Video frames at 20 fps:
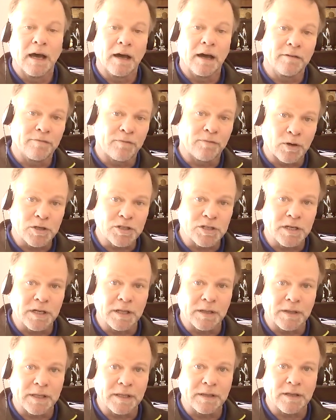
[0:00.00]

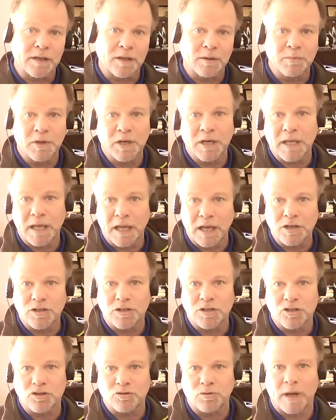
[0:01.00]
Unfortunately, the
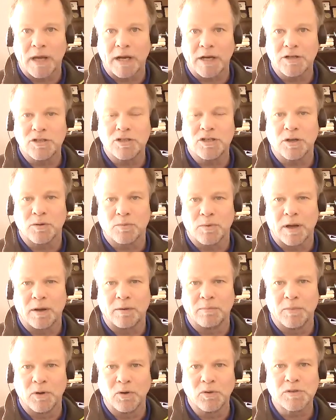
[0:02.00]
communication strategy
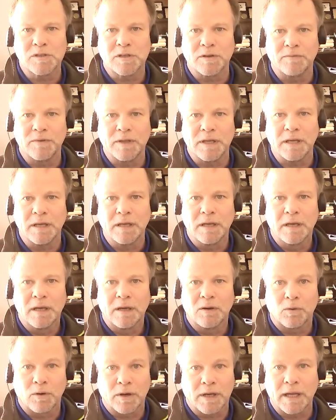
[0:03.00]
around most of the
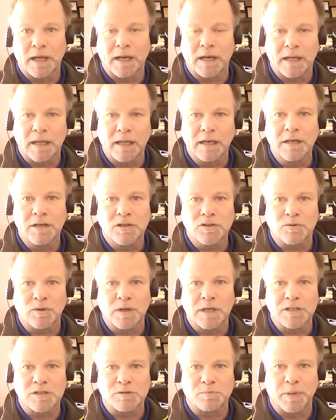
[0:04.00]
organic
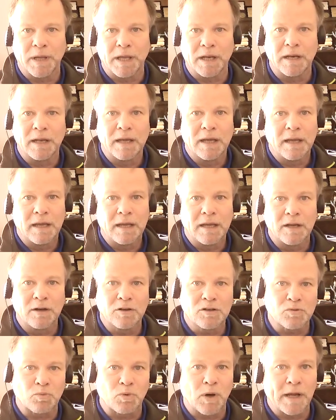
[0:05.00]
industry has been
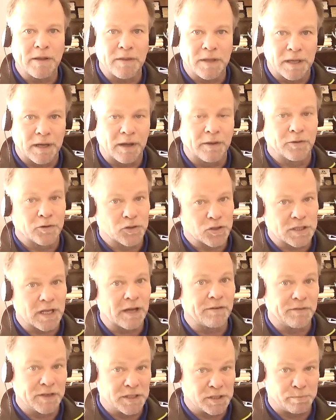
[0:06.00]
here's why the other
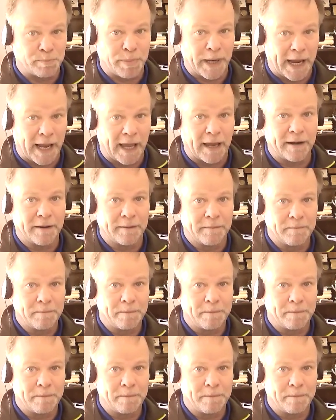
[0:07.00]
stuff is bad.